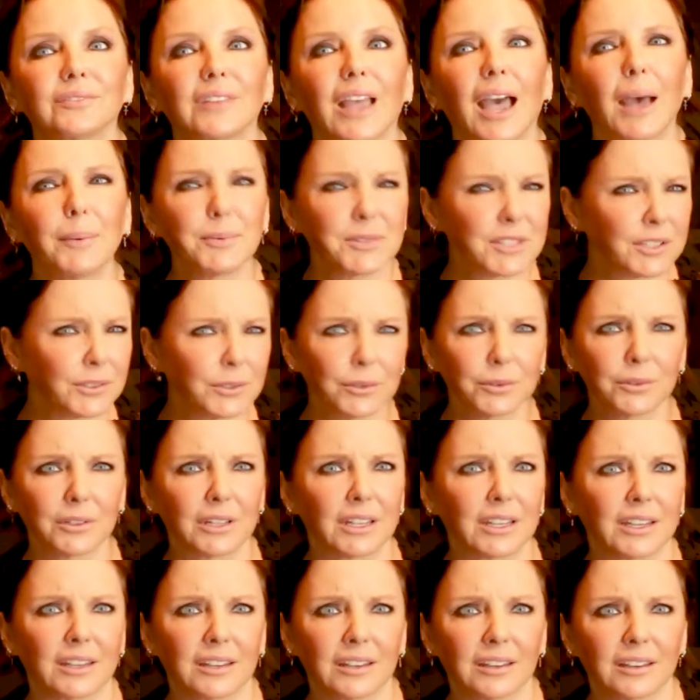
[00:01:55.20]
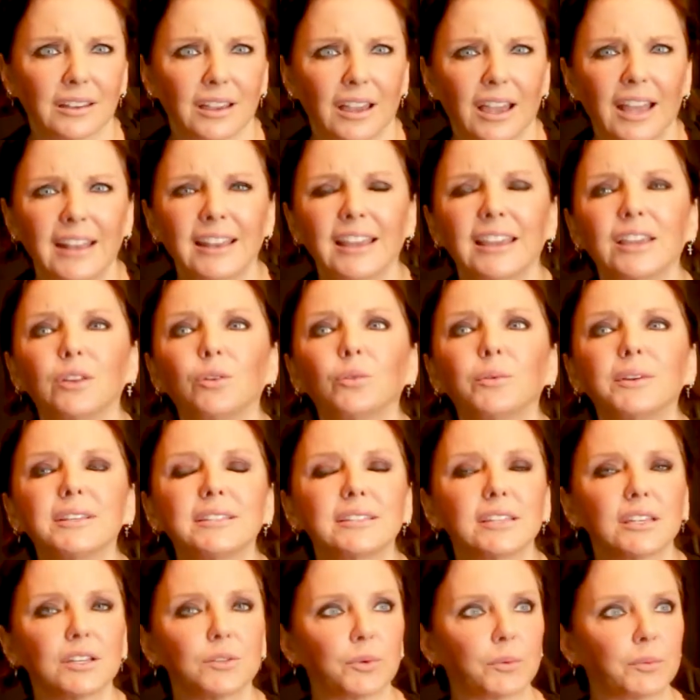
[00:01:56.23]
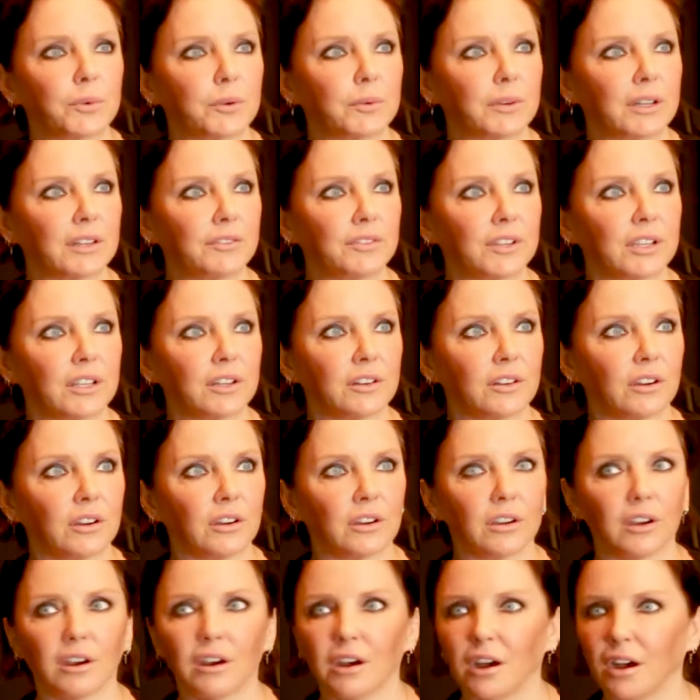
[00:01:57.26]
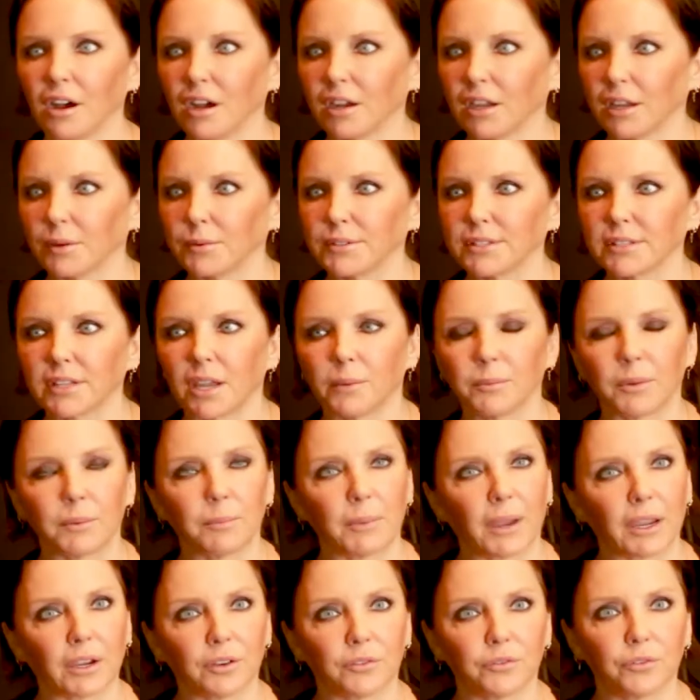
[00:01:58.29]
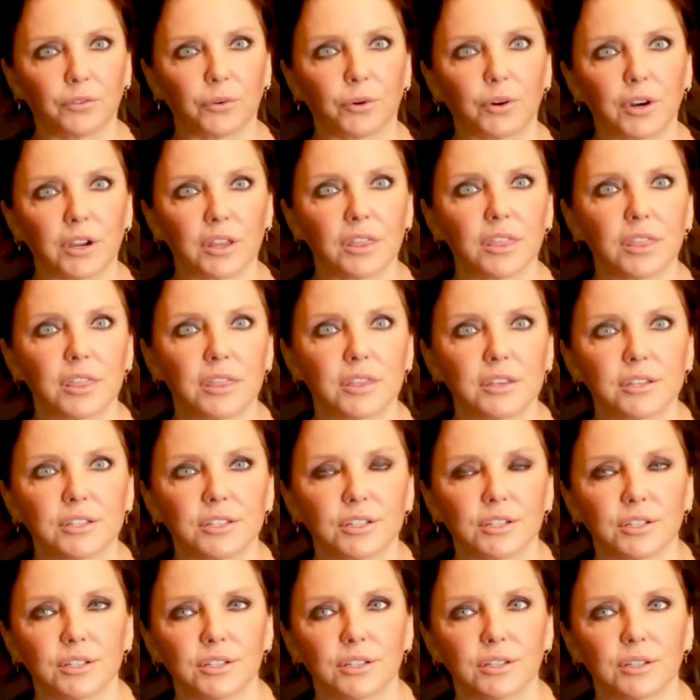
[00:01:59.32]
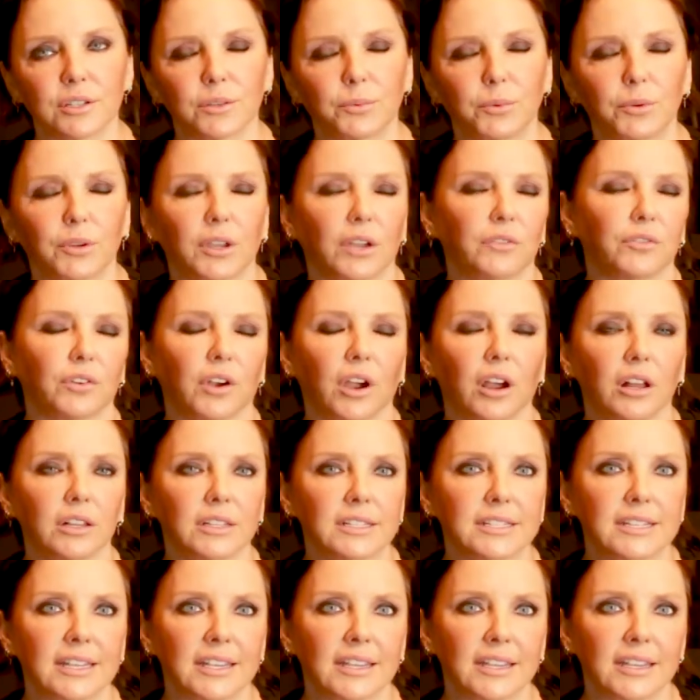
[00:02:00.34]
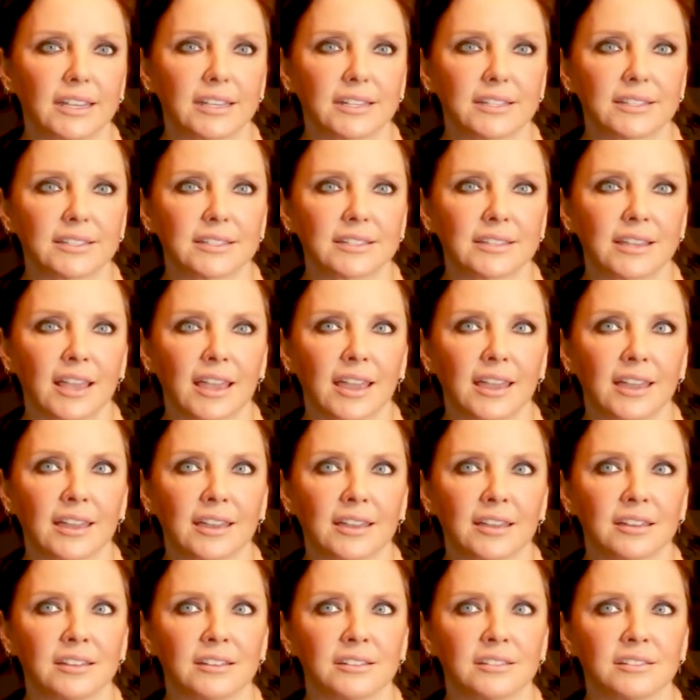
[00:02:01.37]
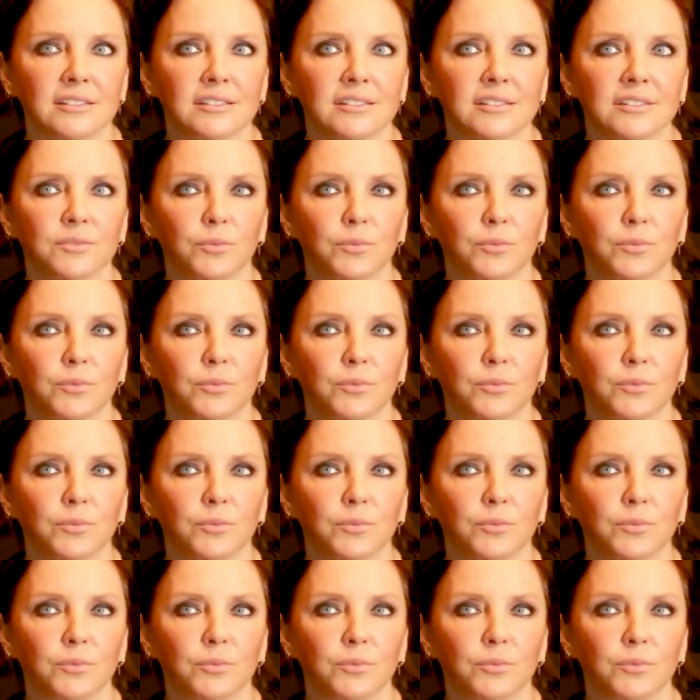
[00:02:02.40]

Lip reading: Absolutely. I always did. When we were living in Hong Kong, I was coming back and forth to Phuket for holidays, and